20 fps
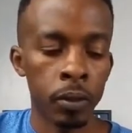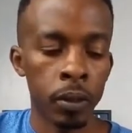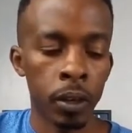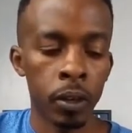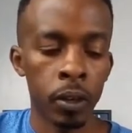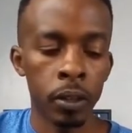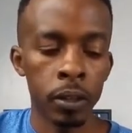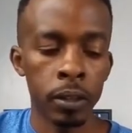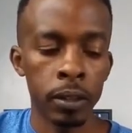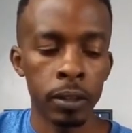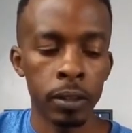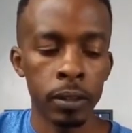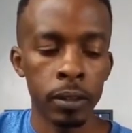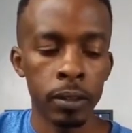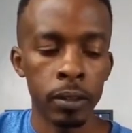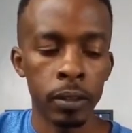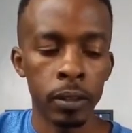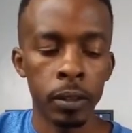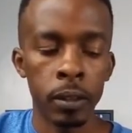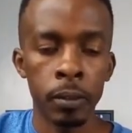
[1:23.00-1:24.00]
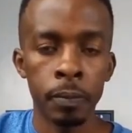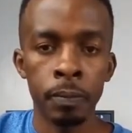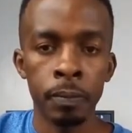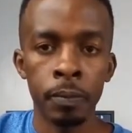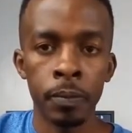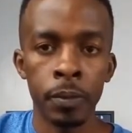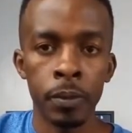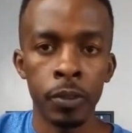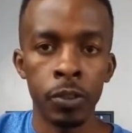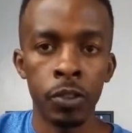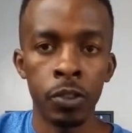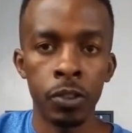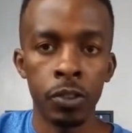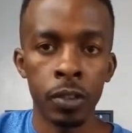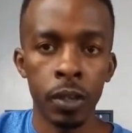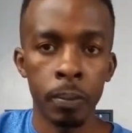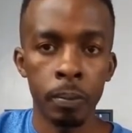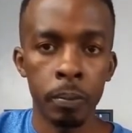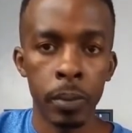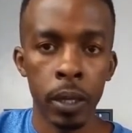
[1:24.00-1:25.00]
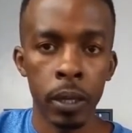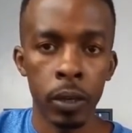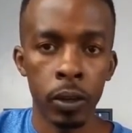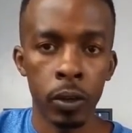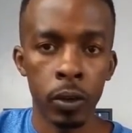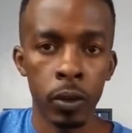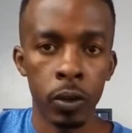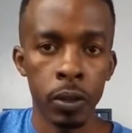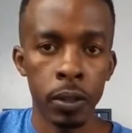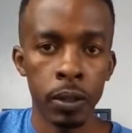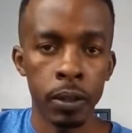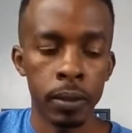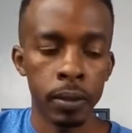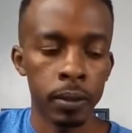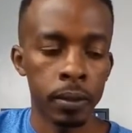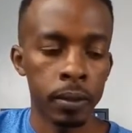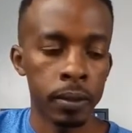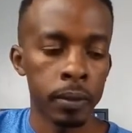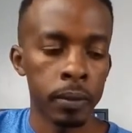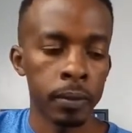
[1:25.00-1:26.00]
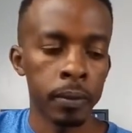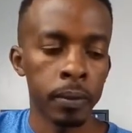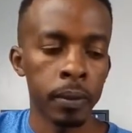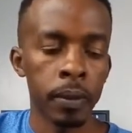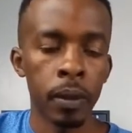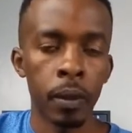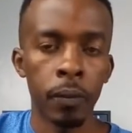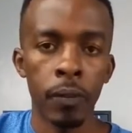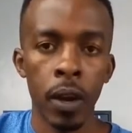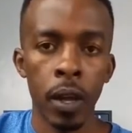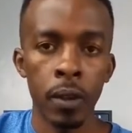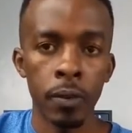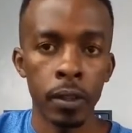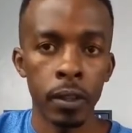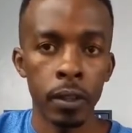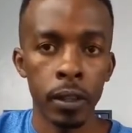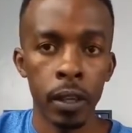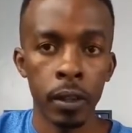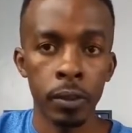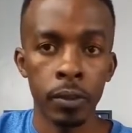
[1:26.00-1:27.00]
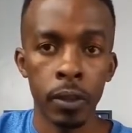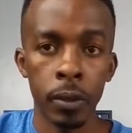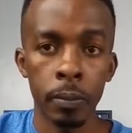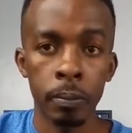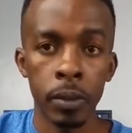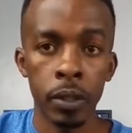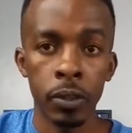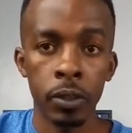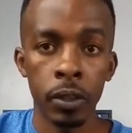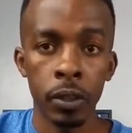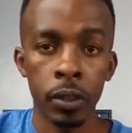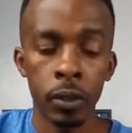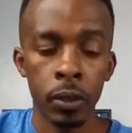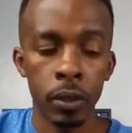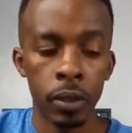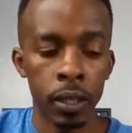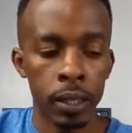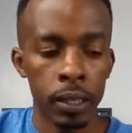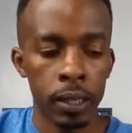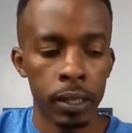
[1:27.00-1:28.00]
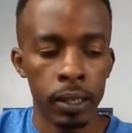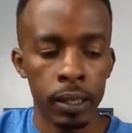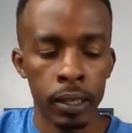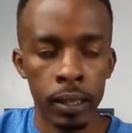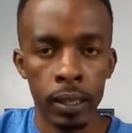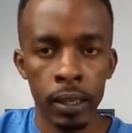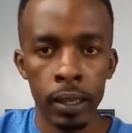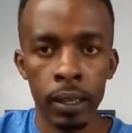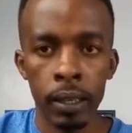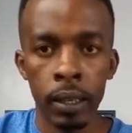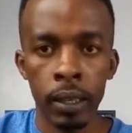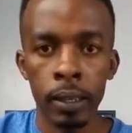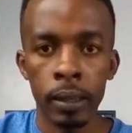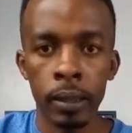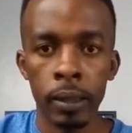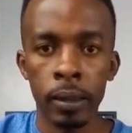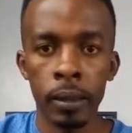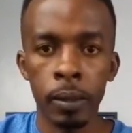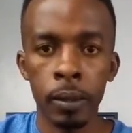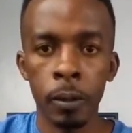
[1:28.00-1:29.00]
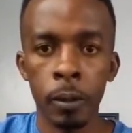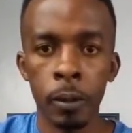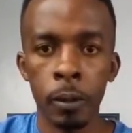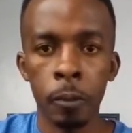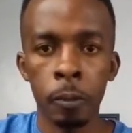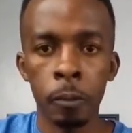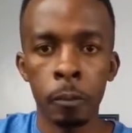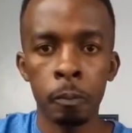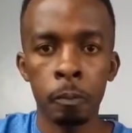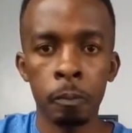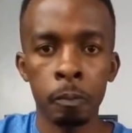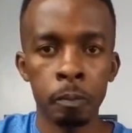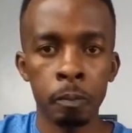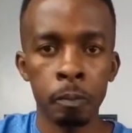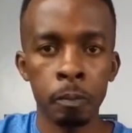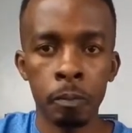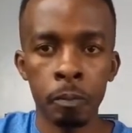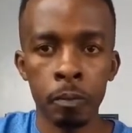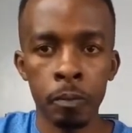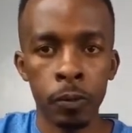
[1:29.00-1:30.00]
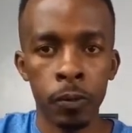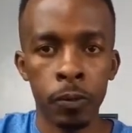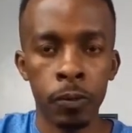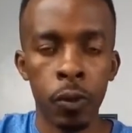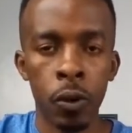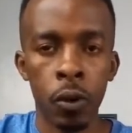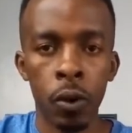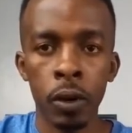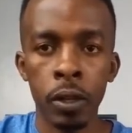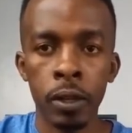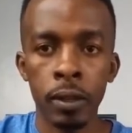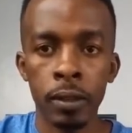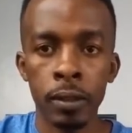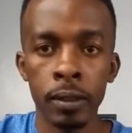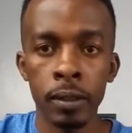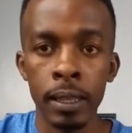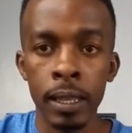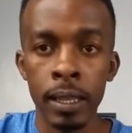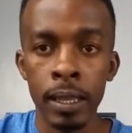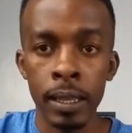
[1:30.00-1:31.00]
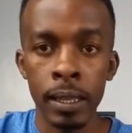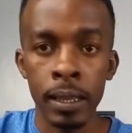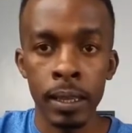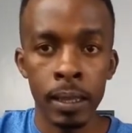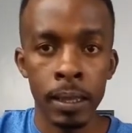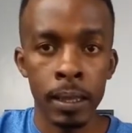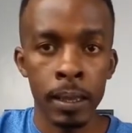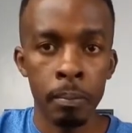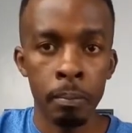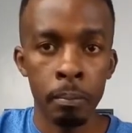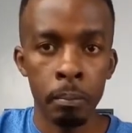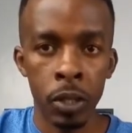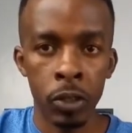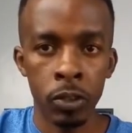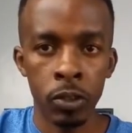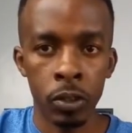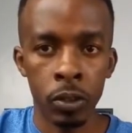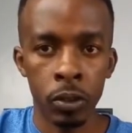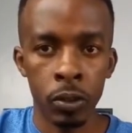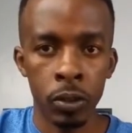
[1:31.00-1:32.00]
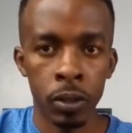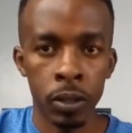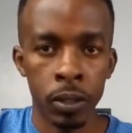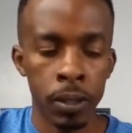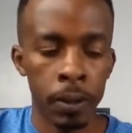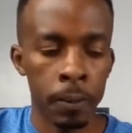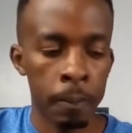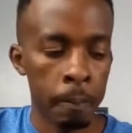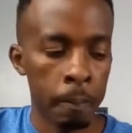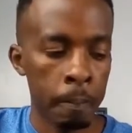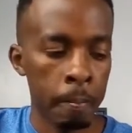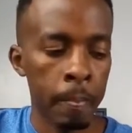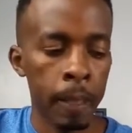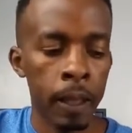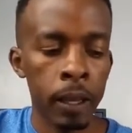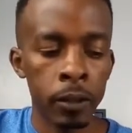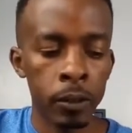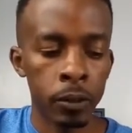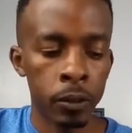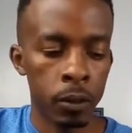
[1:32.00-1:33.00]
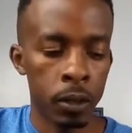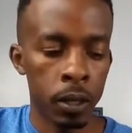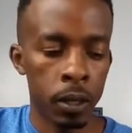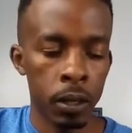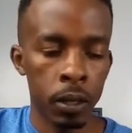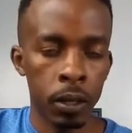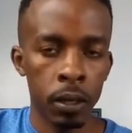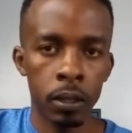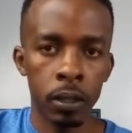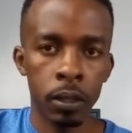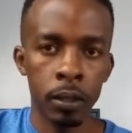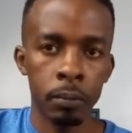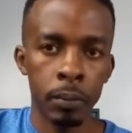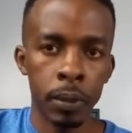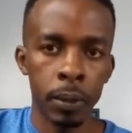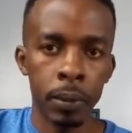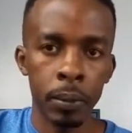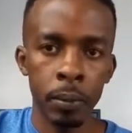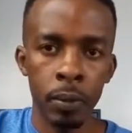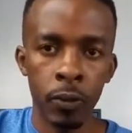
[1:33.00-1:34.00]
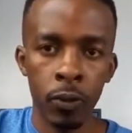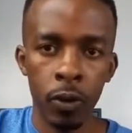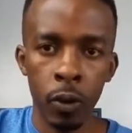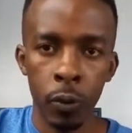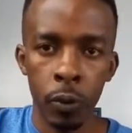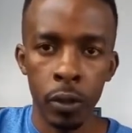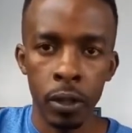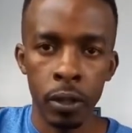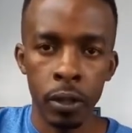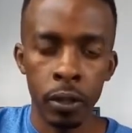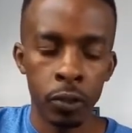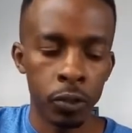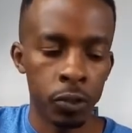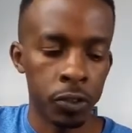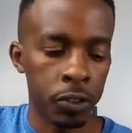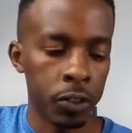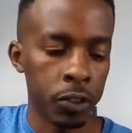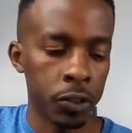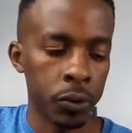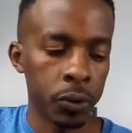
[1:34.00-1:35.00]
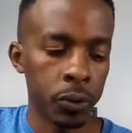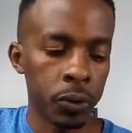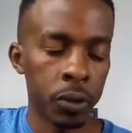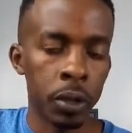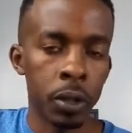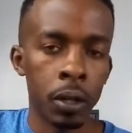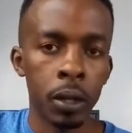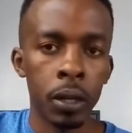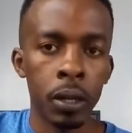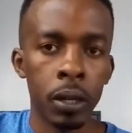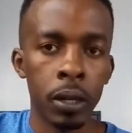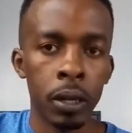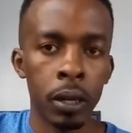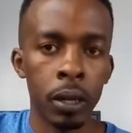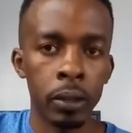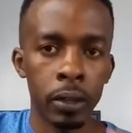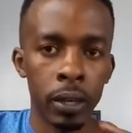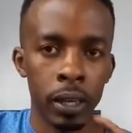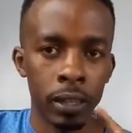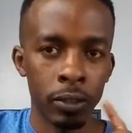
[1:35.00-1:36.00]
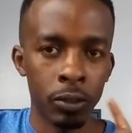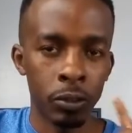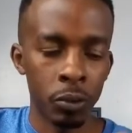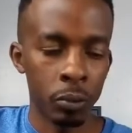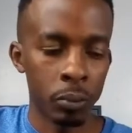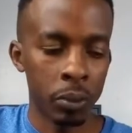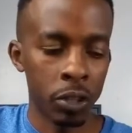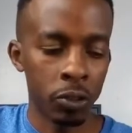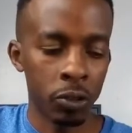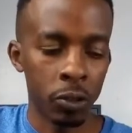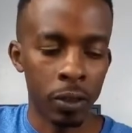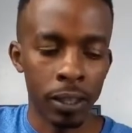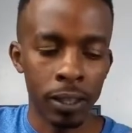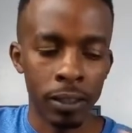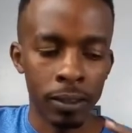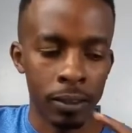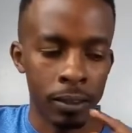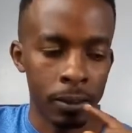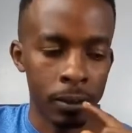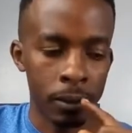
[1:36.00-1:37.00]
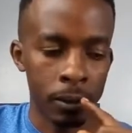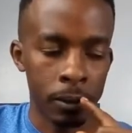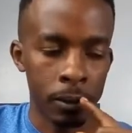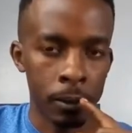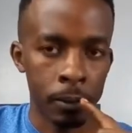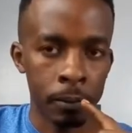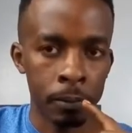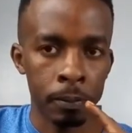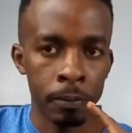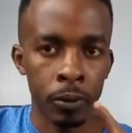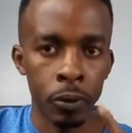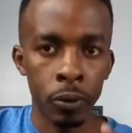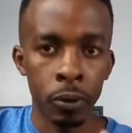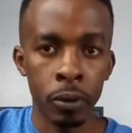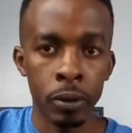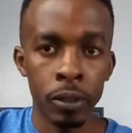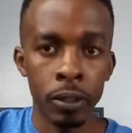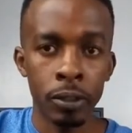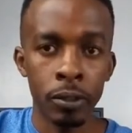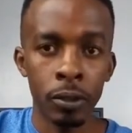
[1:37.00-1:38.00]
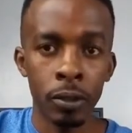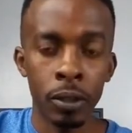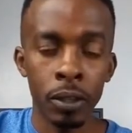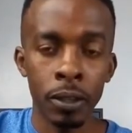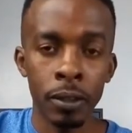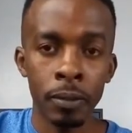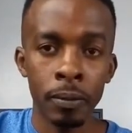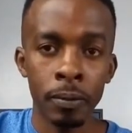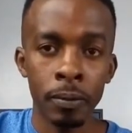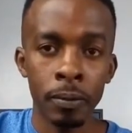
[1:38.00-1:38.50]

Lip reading: chord is a G sharp minor chord, the 5 is F sharp major chord, and 4 is E major chord. So maybe before we continue, I'd like to mention that you know, this song